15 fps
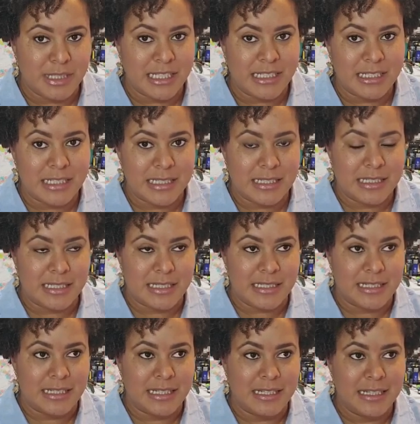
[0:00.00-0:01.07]
you begin to
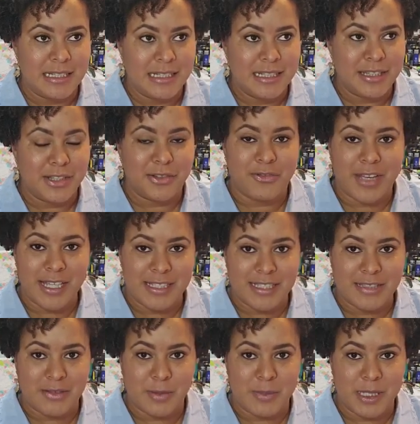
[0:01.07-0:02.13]
see the
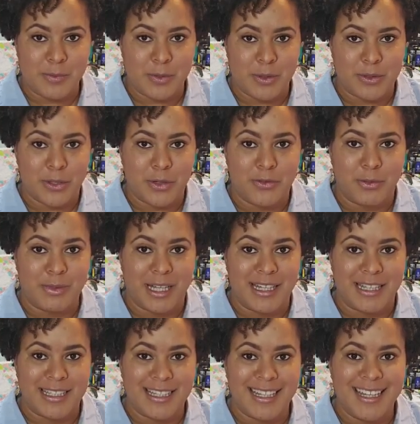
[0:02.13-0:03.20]
faces of the people go from
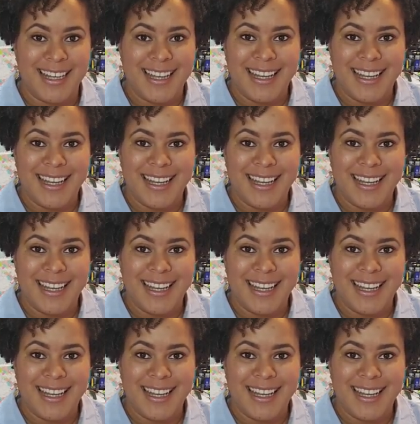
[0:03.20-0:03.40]
it